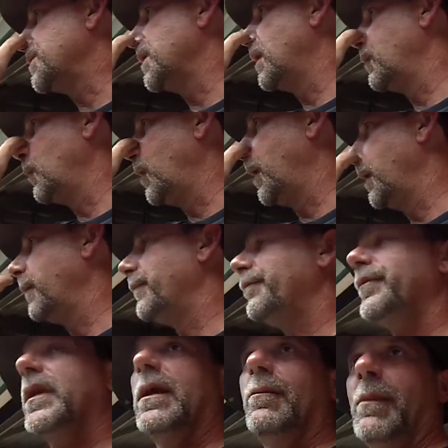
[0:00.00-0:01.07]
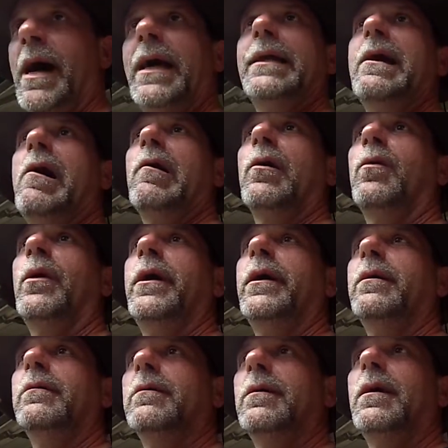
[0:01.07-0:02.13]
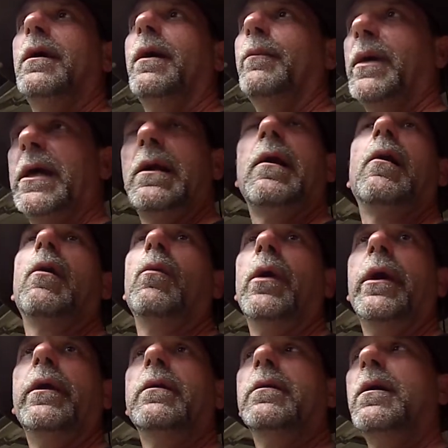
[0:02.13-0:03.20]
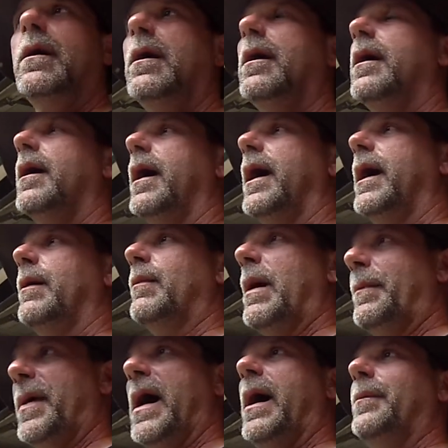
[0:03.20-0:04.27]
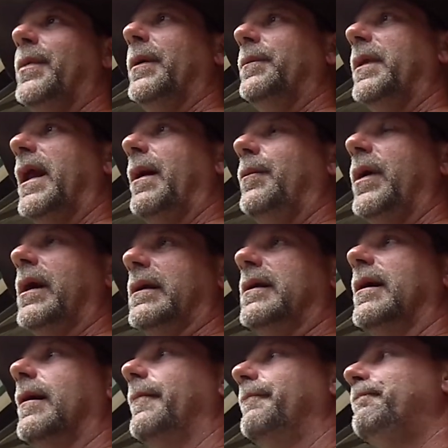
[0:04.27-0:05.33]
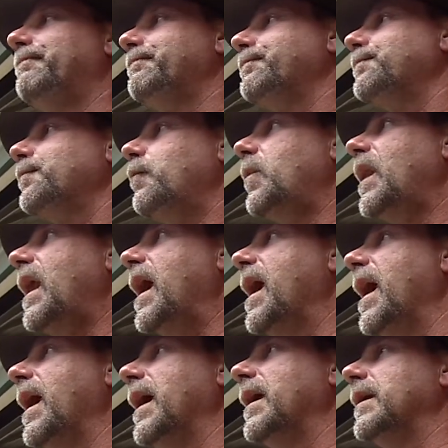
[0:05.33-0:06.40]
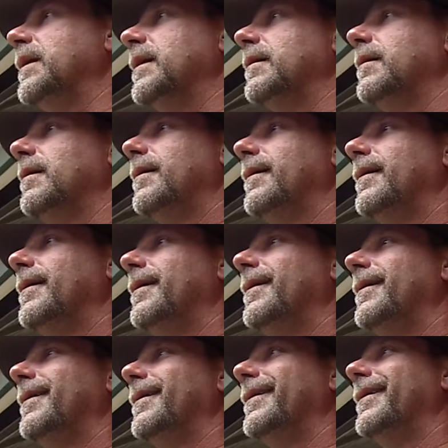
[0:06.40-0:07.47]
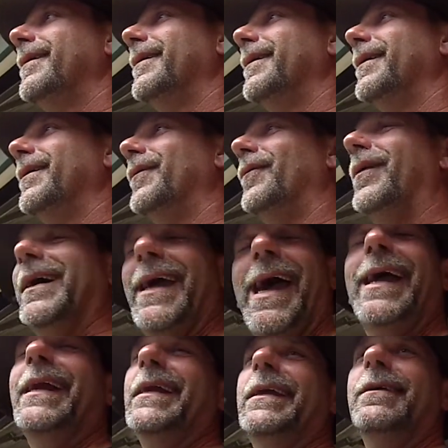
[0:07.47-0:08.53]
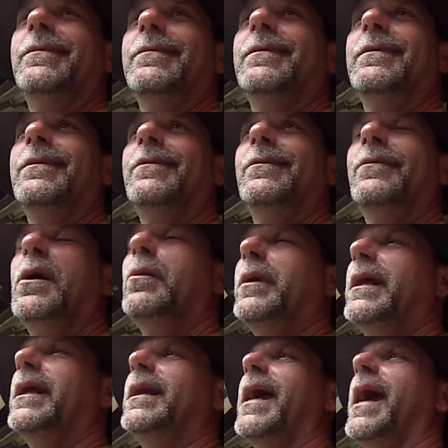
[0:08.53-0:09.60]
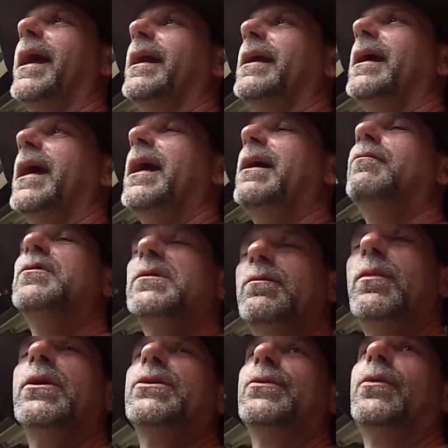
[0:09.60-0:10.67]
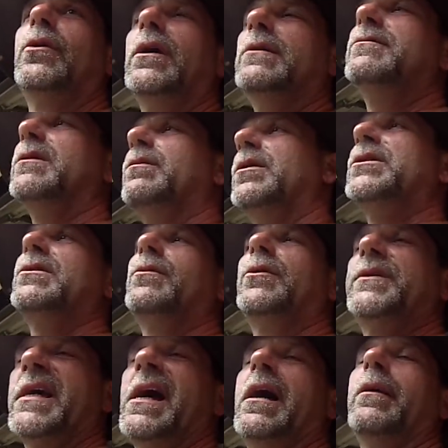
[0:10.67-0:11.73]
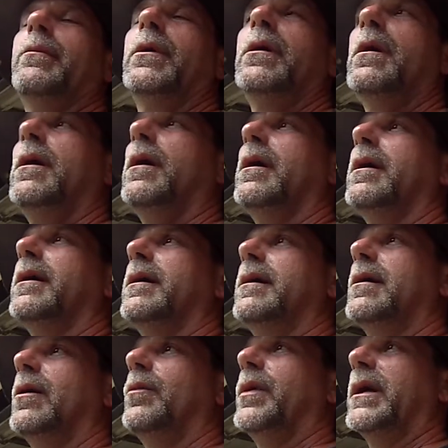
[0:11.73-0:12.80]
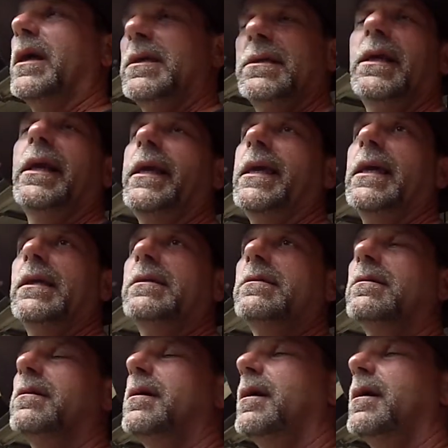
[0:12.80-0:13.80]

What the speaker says: son went, my daughter went, me and her went, and my pop-up that I picked up. And we hated it. Well, we didn't hate it. It was miserable. It was a miserable time, because of the kids.